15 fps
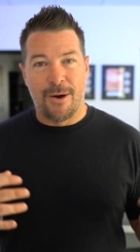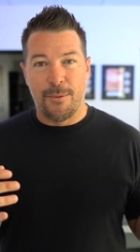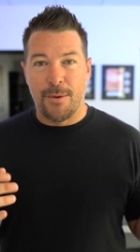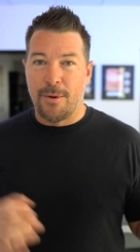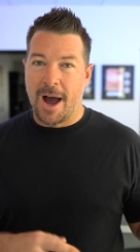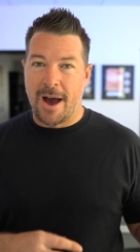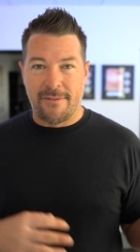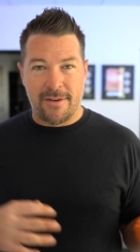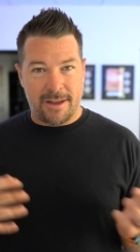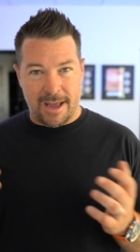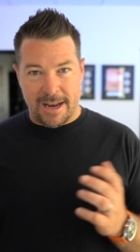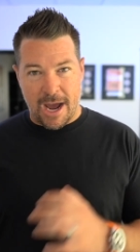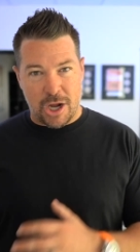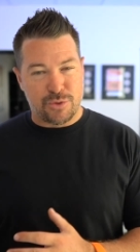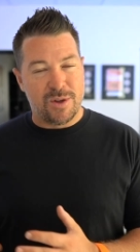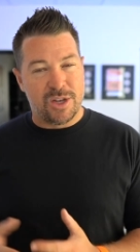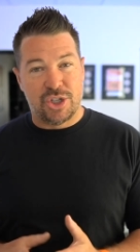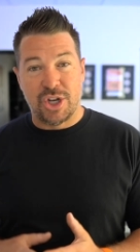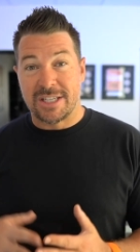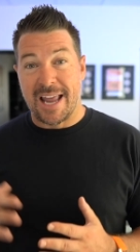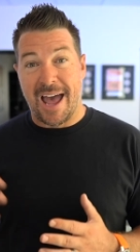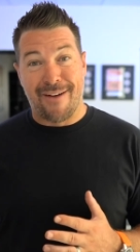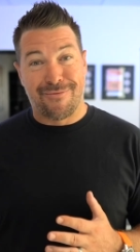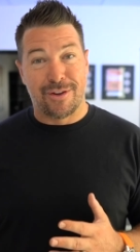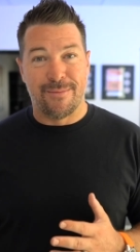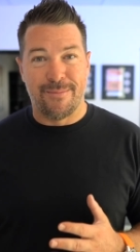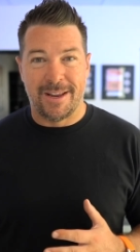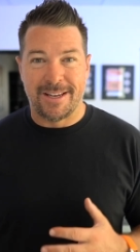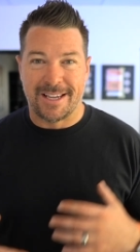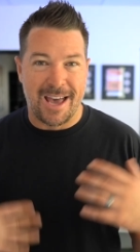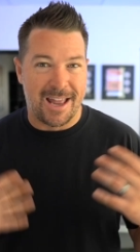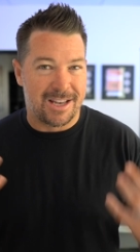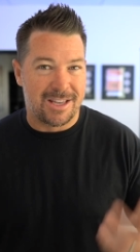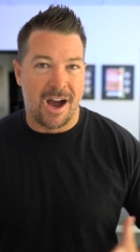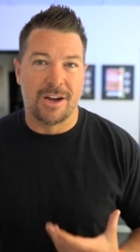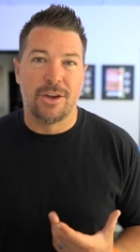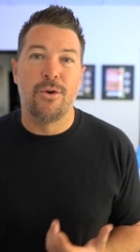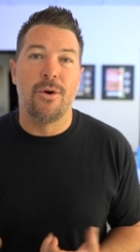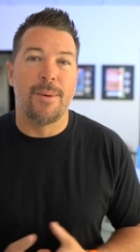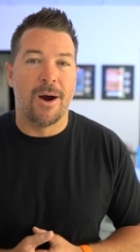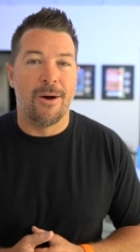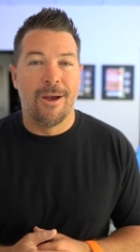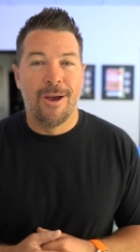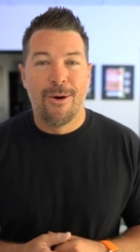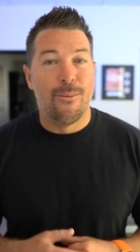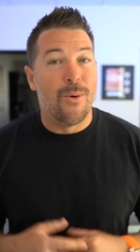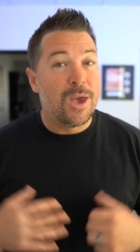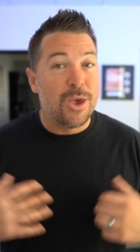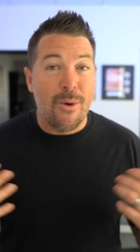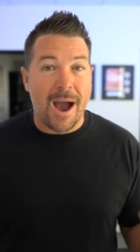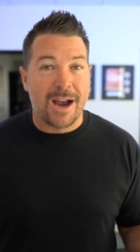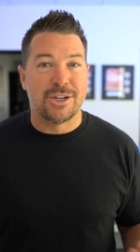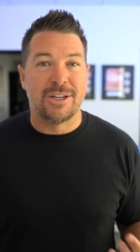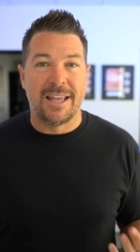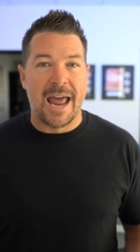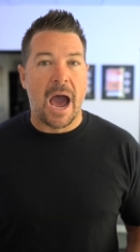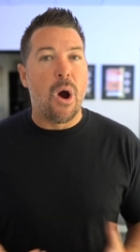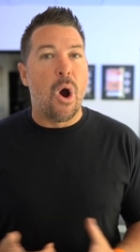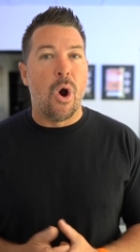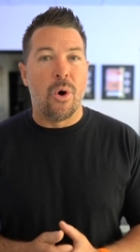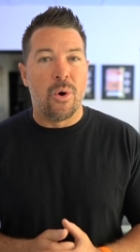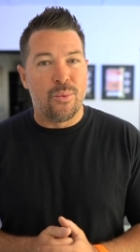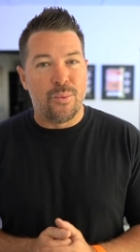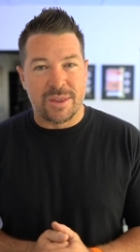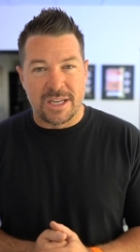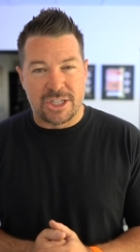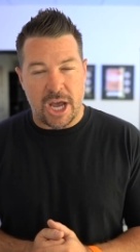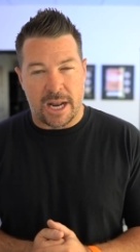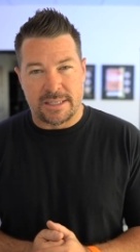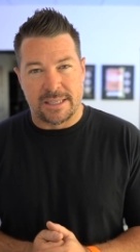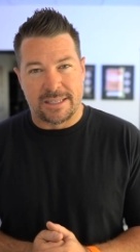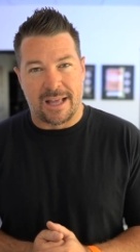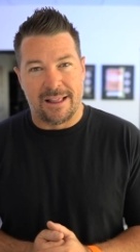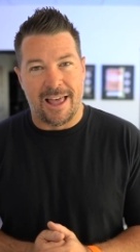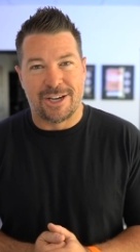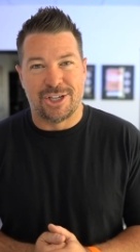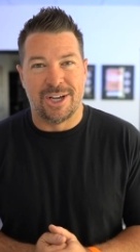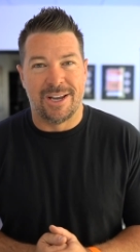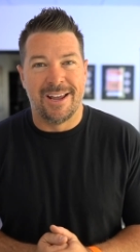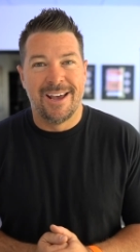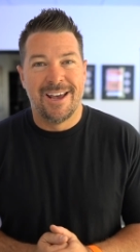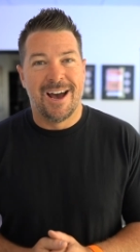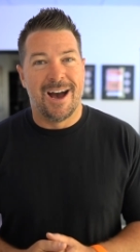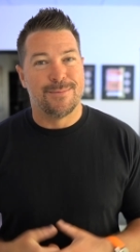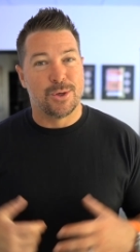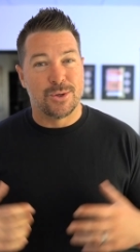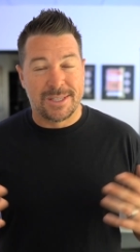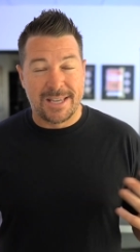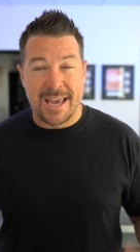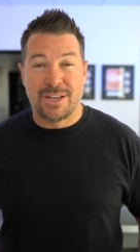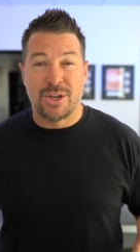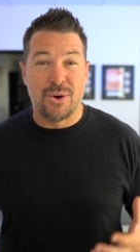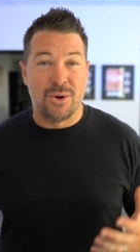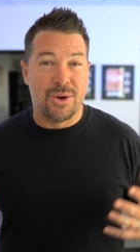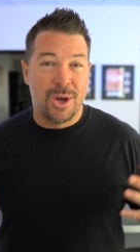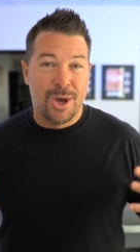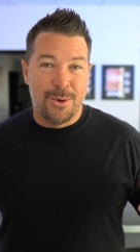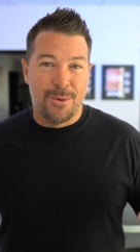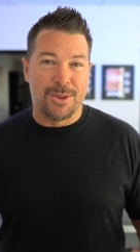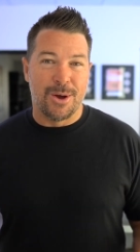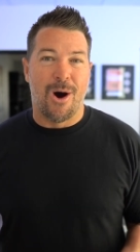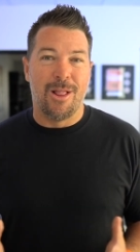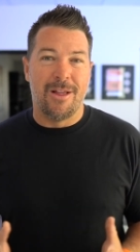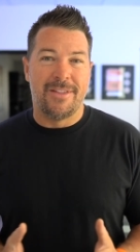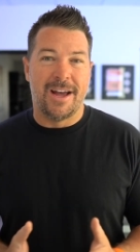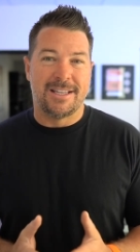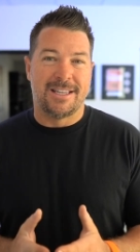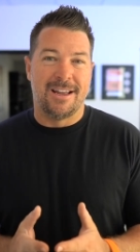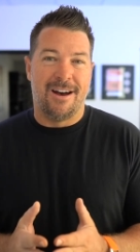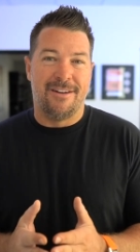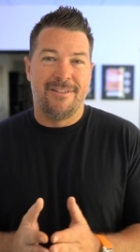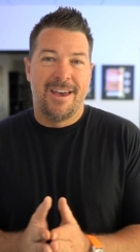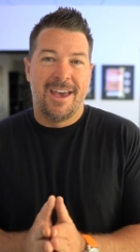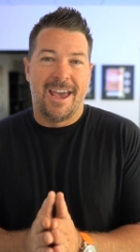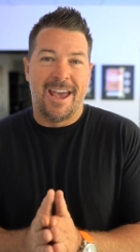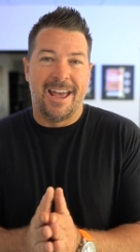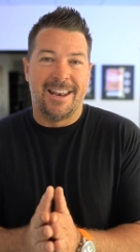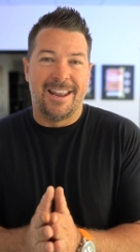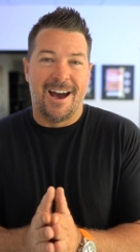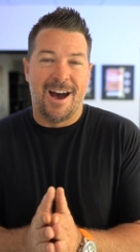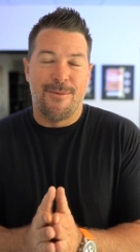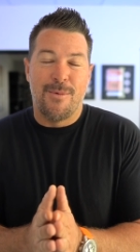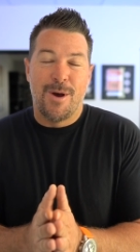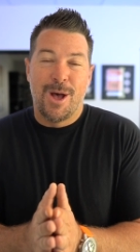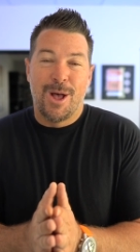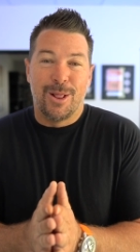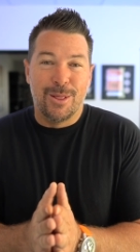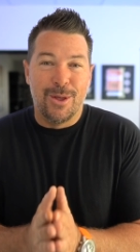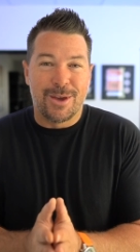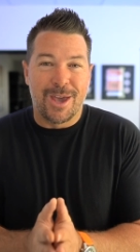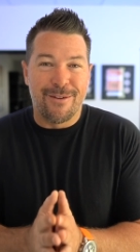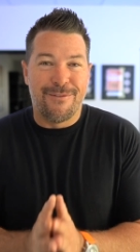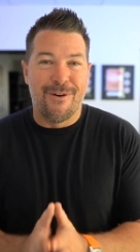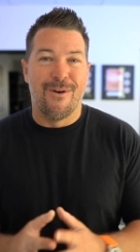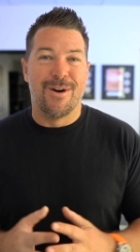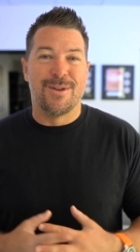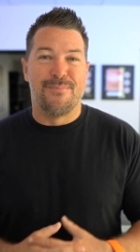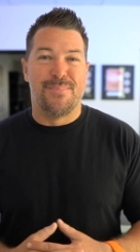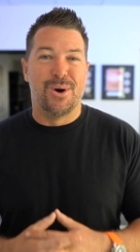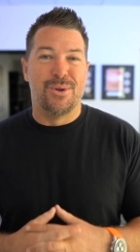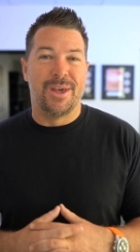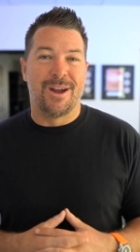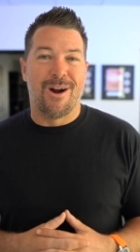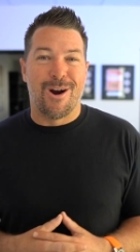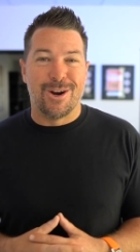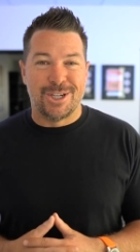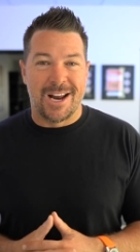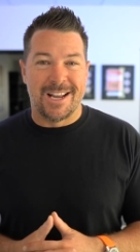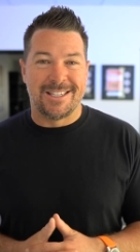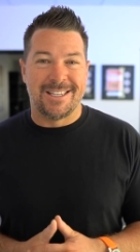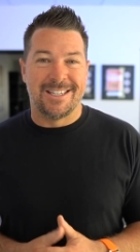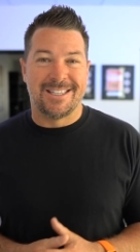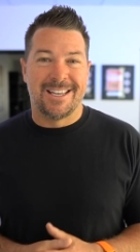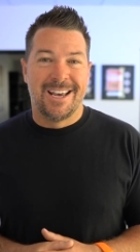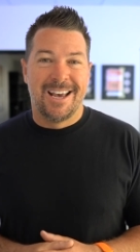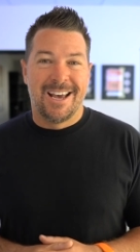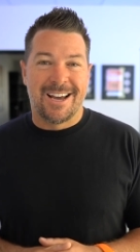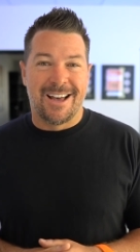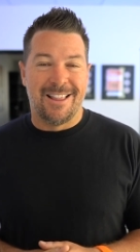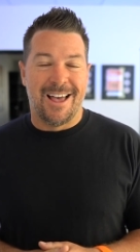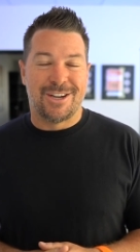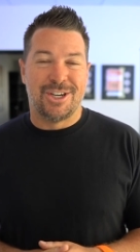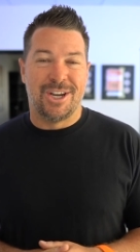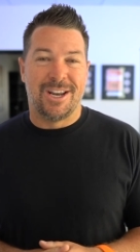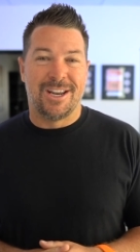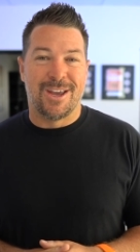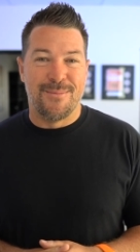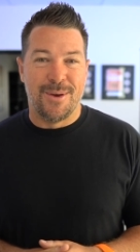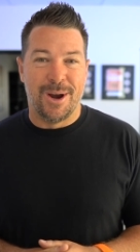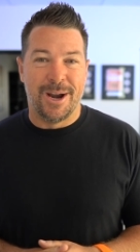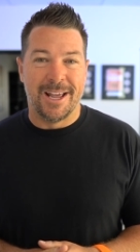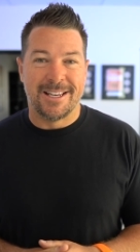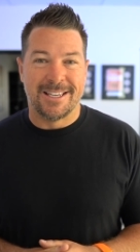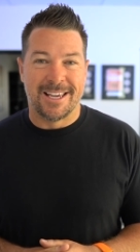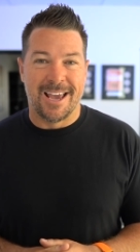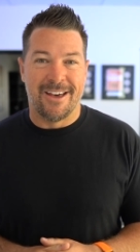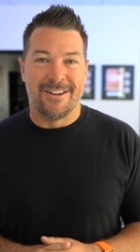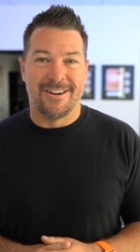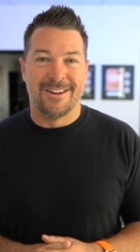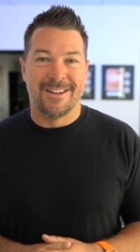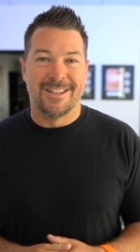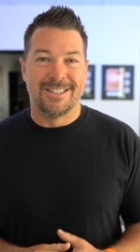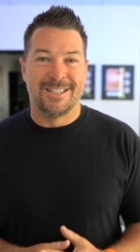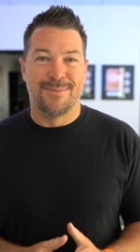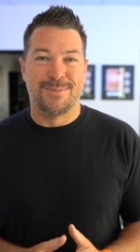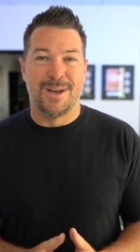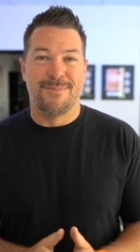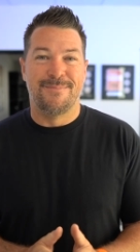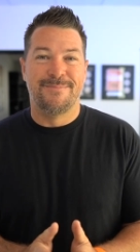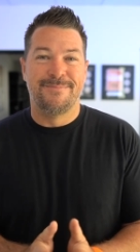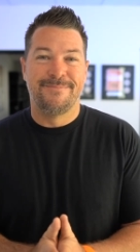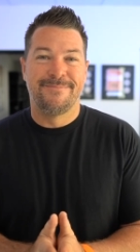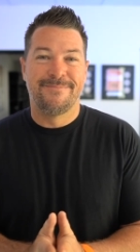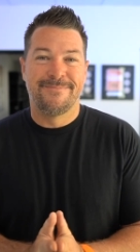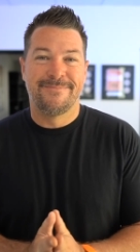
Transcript: We will have an announcement just after the mint to kind of talk to you about what you actually now own with the Genesis collection. So stay tuned with all of that stuff, and looking forward to building our Genesis collection community together. Subs up.